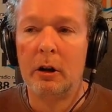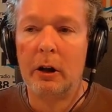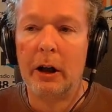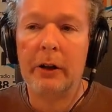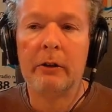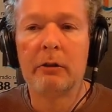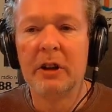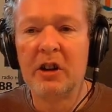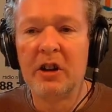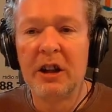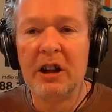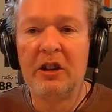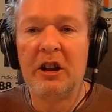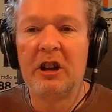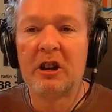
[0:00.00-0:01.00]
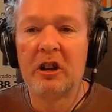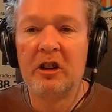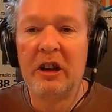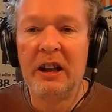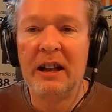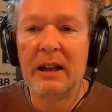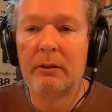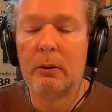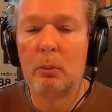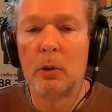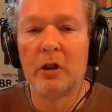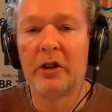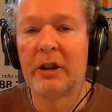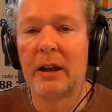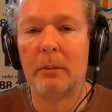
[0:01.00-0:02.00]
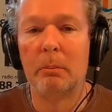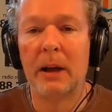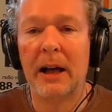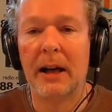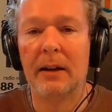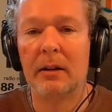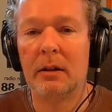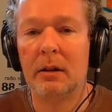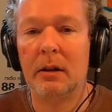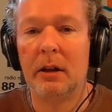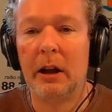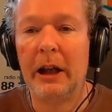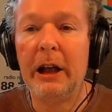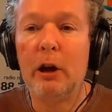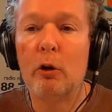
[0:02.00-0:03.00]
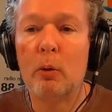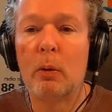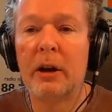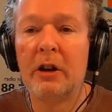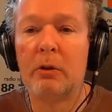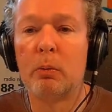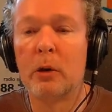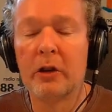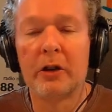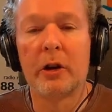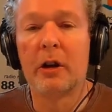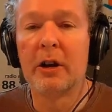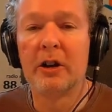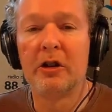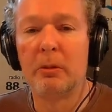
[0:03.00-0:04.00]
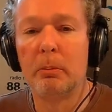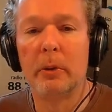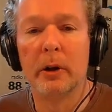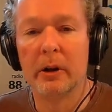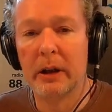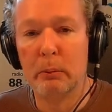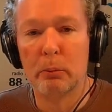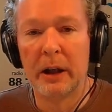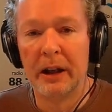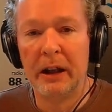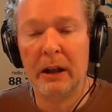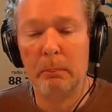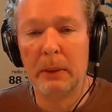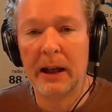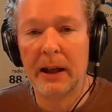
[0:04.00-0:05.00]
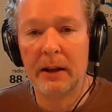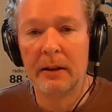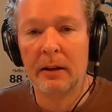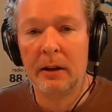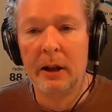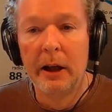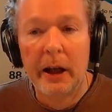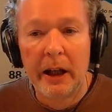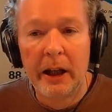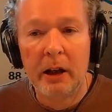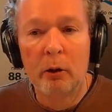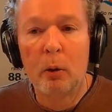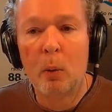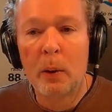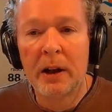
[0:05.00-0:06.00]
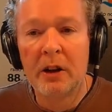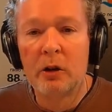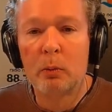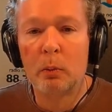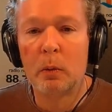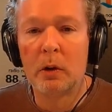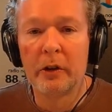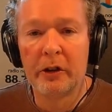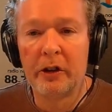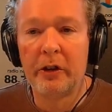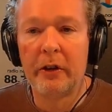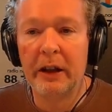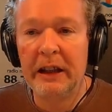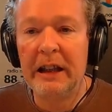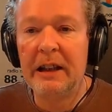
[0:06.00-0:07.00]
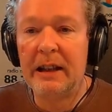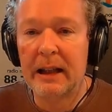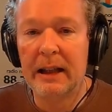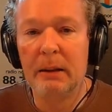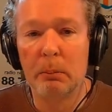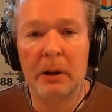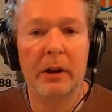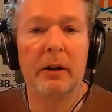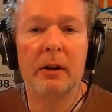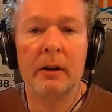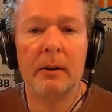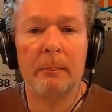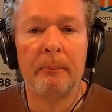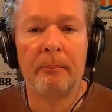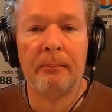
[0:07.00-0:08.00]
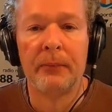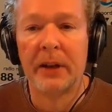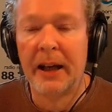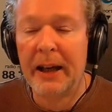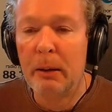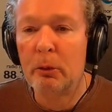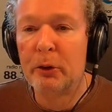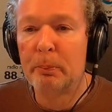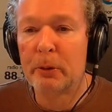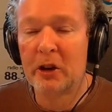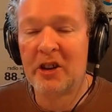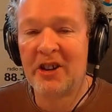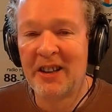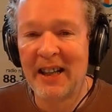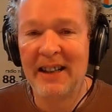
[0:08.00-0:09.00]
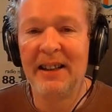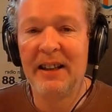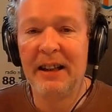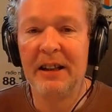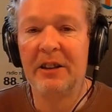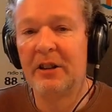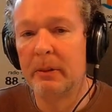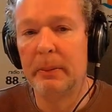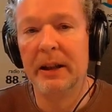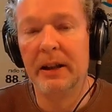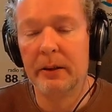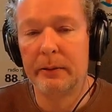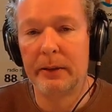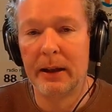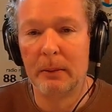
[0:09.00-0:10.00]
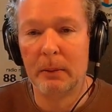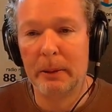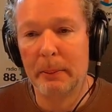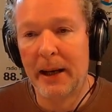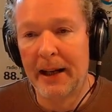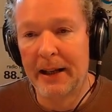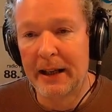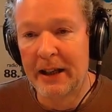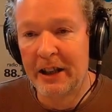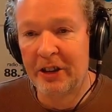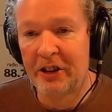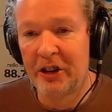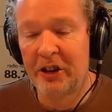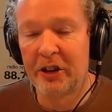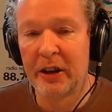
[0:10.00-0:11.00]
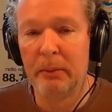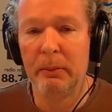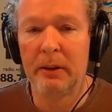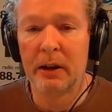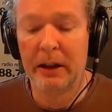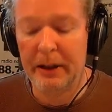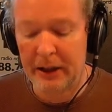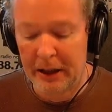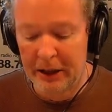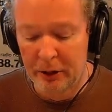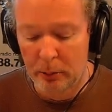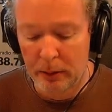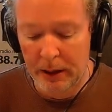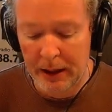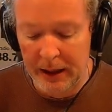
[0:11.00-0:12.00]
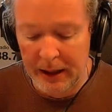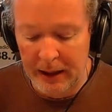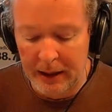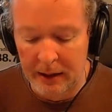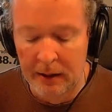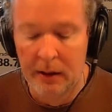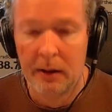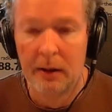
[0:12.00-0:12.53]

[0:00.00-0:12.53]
And the reason is because he never was that man. He always was Heisenberg in Breaking Bad. He always was the demon. He was pretending to be the family man. And it's the same with Clint Eastwood here.